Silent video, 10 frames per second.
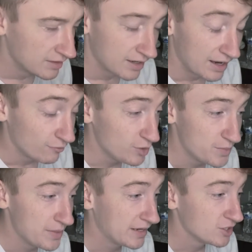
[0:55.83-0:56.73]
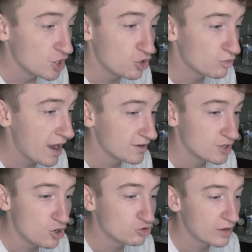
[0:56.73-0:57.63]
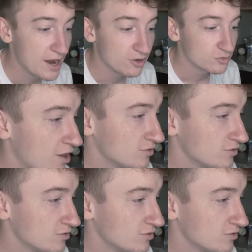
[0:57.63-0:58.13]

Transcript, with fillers: I've really been making no no ground.